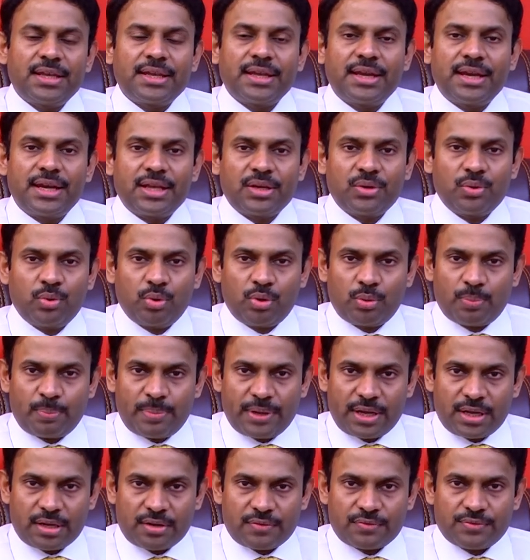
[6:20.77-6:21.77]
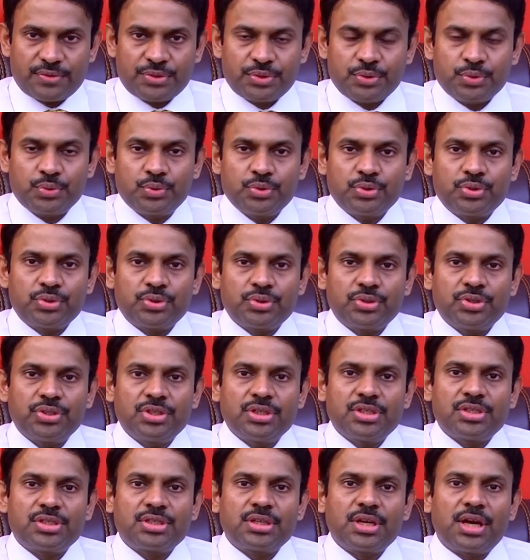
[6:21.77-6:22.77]
get a good pair of shoes,
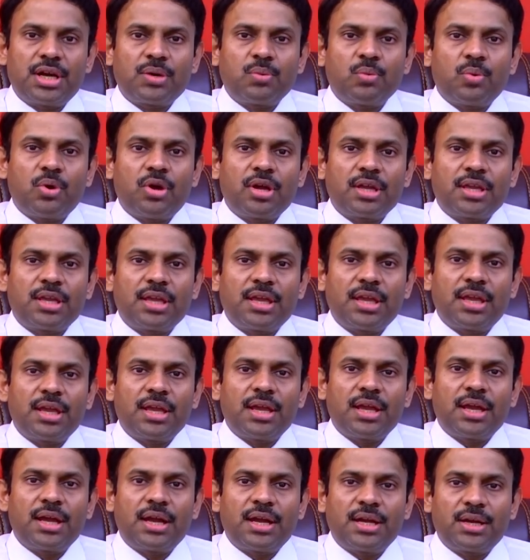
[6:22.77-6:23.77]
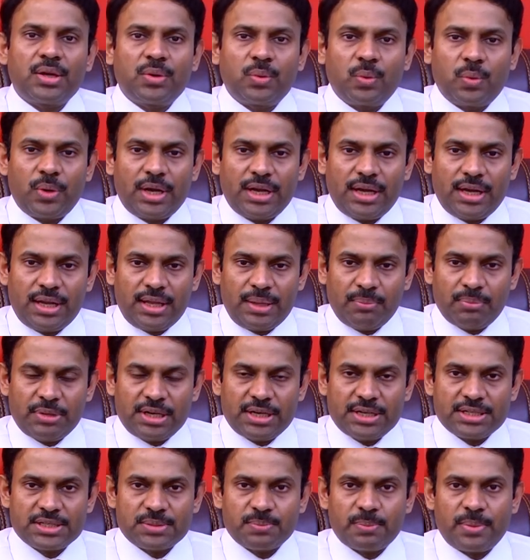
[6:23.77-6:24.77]
start walking at 20
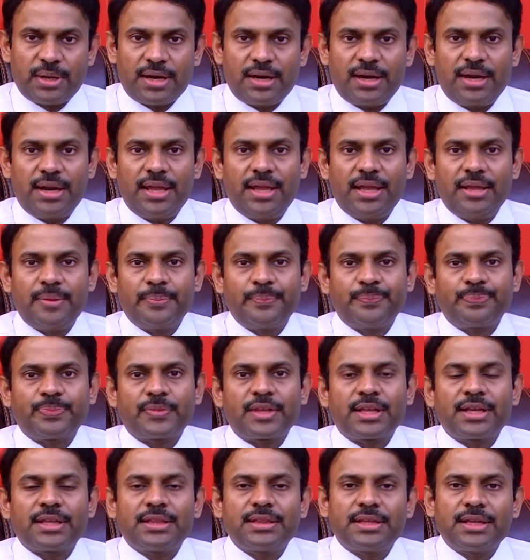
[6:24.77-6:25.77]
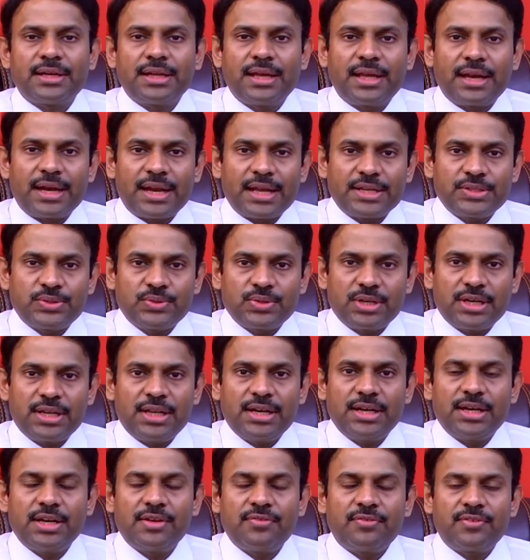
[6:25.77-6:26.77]
minutes per day, then
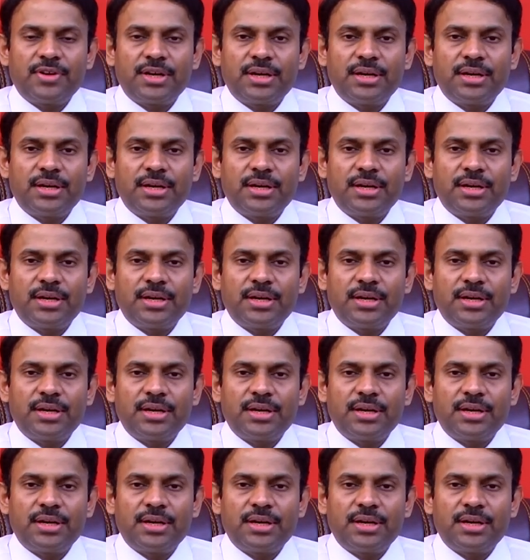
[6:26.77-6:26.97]
gradually